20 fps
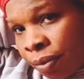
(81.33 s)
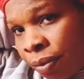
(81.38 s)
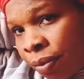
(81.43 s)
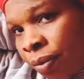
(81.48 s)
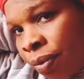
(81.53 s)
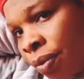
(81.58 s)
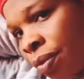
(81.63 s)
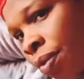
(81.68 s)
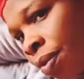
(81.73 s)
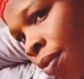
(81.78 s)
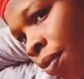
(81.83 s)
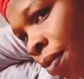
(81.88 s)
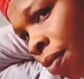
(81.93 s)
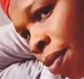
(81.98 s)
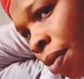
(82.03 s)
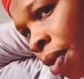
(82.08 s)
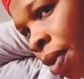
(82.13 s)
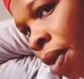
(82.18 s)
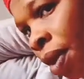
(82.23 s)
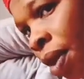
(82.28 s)
So you need
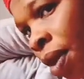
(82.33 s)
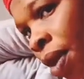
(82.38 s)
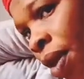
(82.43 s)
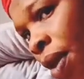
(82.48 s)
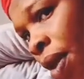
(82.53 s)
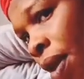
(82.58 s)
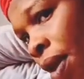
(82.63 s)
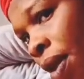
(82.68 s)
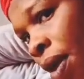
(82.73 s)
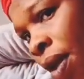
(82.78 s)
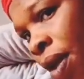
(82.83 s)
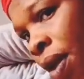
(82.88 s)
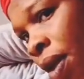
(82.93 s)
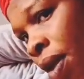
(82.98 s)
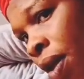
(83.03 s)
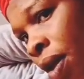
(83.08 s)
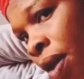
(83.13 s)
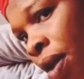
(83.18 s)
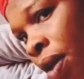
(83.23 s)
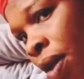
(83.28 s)
to rearrange
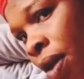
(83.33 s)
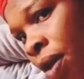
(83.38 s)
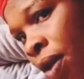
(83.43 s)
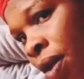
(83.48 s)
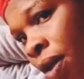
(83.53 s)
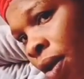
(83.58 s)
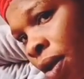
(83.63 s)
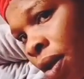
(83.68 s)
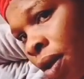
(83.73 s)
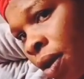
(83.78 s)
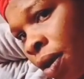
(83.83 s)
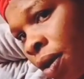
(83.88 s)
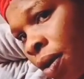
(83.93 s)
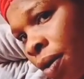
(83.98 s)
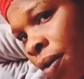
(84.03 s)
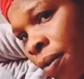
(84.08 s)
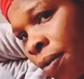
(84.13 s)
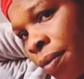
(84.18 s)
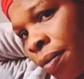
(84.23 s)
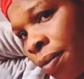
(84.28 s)
everything very
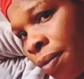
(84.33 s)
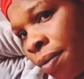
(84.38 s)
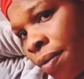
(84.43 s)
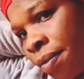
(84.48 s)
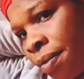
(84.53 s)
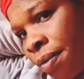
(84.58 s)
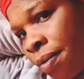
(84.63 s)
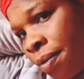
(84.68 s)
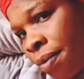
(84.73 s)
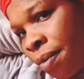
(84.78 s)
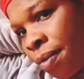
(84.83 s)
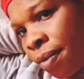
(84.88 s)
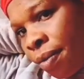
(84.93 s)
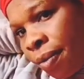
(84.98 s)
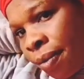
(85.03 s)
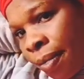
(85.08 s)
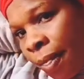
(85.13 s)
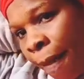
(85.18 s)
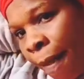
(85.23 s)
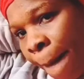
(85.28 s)
well, the
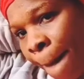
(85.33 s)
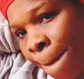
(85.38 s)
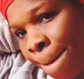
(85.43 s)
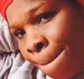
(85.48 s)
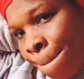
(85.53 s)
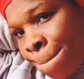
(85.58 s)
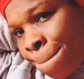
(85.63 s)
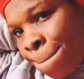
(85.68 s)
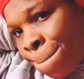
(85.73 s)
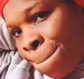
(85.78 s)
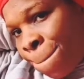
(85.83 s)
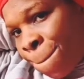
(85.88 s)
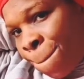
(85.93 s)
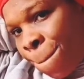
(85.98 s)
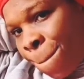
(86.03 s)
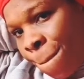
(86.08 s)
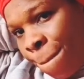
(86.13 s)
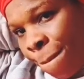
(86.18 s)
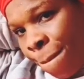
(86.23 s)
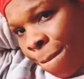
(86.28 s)
way it will be
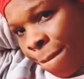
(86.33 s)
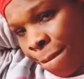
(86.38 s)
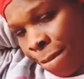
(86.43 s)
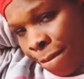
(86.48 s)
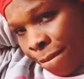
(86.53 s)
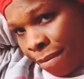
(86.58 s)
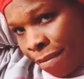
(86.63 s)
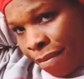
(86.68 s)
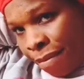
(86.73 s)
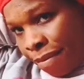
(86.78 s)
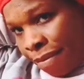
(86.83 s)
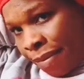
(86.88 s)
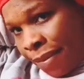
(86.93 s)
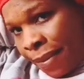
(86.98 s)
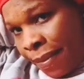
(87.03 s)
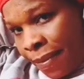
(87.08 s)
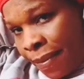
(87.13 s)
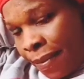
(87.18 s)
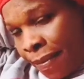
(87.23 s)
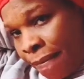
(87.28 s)
okay and nice
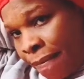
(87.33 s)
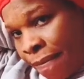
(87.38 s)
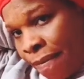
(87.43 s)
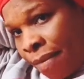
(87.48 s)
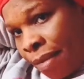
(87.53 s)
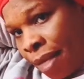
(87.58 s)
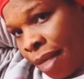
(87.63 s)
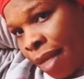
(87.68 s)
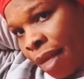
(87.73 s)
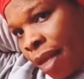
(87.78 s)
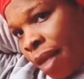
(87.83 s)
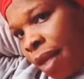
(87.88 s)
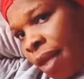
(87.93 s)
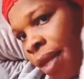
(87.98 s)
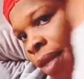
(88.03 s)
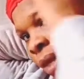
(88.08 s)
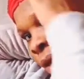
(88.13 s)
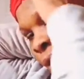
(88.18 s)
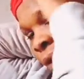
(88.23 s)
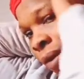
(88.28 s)
in the face.
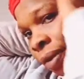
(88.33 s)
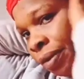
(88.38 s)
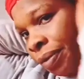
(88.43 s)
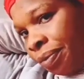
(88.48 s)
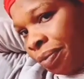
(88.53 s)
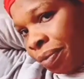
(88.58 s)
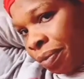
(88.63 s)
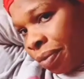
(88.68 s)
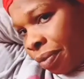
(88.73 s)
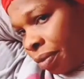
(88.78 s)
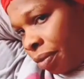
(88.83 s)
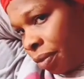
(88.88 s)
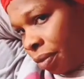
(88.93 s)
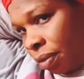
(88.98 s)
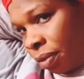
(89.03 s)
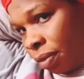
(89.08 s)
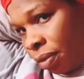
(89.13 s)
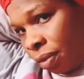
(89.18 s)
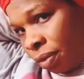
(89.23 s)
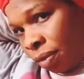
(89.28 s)
You know, to
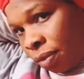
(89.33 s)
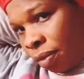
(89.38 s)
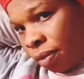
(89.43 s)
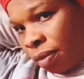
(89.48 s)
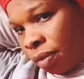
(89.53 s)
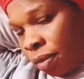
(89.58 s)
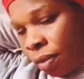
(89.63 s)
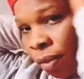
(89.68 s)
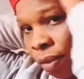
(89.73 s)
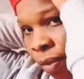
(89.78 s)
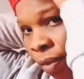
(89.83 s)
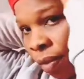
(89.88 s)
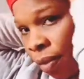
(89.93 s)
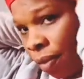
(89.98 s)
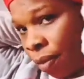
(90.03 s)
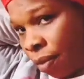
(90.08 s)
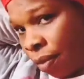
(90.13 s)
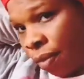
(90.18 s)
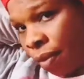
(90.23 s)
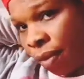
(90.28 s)
bring out
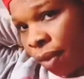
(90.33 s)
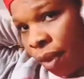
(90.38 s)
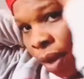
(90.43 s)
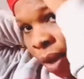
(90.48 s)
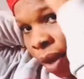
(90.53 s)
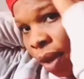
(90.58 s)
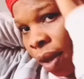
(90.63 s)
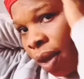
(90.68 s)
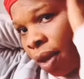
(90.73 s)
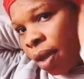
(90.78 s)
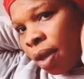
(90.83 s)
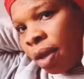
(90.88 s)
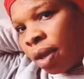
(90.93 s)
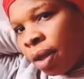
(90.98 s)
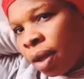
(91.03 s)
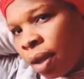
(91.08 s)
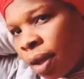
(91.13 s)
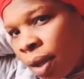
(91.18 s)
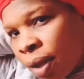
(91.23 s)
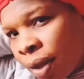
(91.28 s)
the good of what
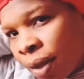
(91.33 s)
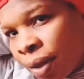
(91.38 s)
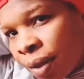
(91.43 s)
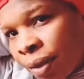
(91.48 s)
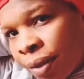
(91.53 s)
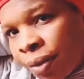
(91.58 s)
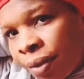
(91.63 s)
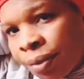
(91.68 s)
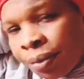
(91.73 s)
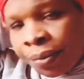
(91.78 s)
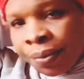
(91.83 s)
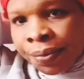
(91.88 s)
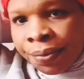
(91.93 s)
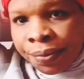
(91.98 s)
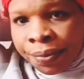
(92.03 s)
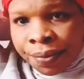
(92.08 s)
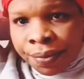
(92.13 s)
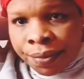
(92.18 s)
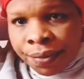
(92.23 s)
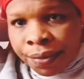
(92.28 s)
you are doing.
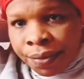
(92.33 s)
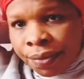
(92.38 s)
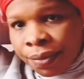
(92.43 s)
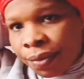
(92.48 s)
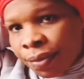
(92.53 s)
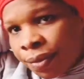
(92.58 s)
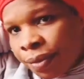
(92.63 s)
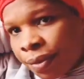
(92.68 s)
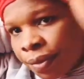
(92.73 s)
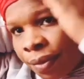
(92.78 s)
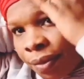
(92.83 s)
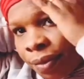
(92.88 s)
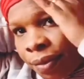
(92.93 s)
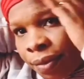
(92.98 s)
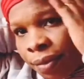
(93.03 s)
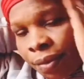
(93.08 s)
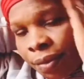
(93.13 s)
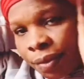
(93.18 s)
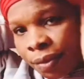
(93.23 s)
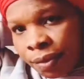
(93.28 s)
That is
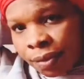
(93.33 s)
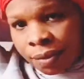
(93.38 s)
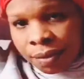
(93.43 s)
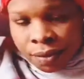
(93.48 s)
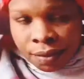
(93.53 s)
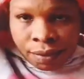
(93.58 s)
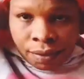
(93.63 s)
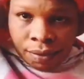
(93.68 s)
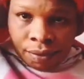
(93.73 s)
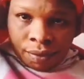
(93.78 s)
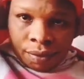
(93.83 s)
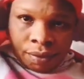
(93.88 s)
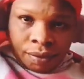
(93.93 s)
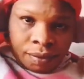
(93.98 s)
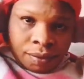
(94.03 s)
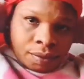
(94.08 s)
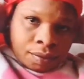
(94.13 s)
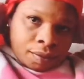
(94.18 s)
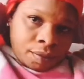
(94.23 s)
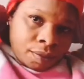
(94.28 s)
what I'm trying to
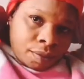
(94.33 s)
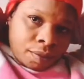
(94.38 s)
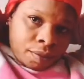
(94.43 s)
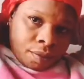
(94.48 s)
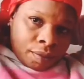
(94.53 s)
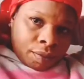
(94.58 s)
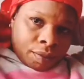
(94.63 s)
do here.